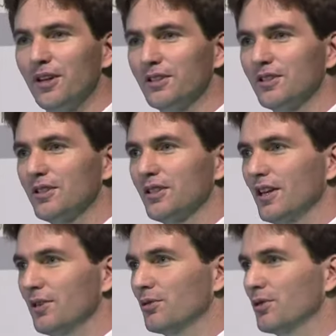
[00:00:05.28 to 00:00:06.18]
is
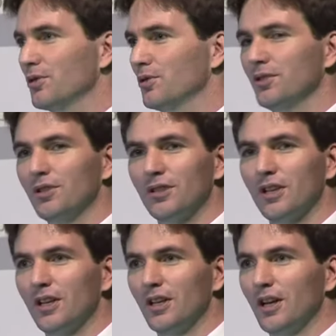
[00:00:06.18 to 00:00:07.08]
introduce
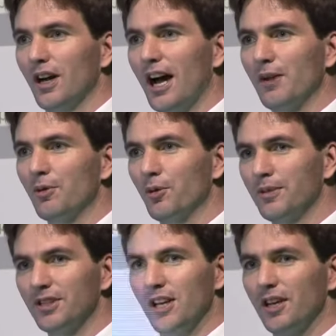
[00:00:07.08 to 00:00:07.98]
Ira
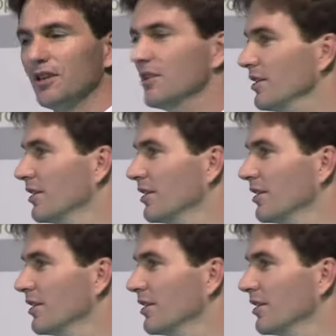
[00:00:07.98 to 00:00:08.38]
Rubinstein.